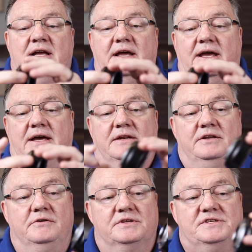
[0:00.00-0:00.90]
and
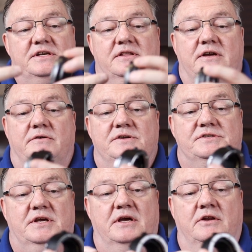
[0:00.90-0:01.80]
you can see there
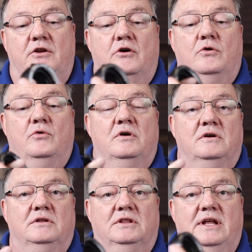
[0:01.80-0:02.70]
is no
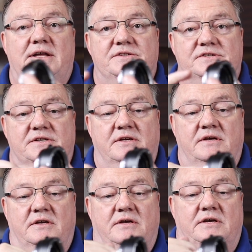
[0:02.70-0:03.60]
lens
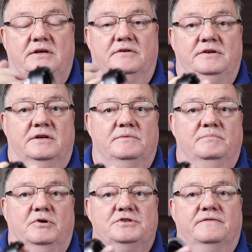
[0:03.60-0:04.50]
here. You can
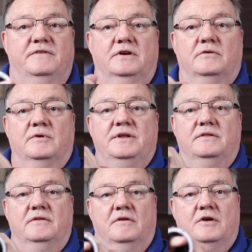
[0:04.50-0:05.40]
put your finger right
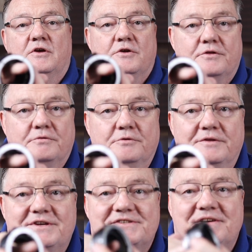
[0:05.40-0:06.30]
through
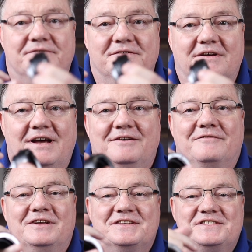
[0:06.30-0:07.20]
this. I don't know
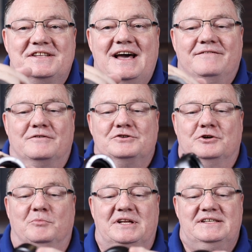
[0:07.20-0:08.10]
if you can see that for
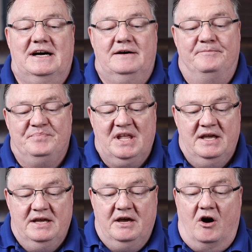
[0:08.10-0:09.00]
sure, but
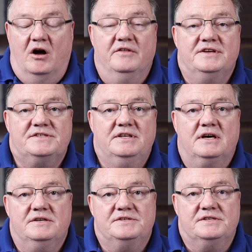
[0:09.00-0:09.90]
all this
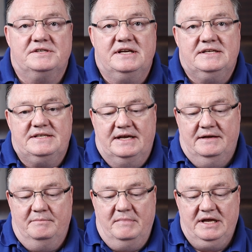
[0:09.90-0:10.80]
does is it
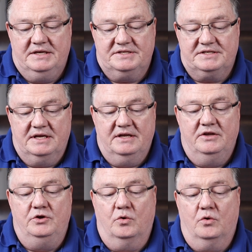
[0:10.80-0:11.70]
makes
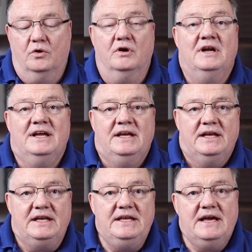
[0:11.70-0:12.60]
your
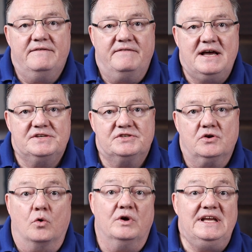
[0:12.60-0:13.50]
EF-S
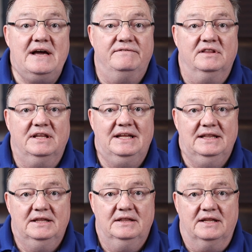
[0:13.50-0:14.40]
or EF
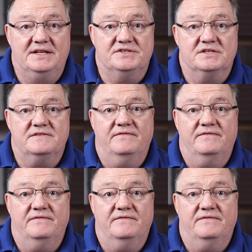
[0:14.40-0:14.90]
lenses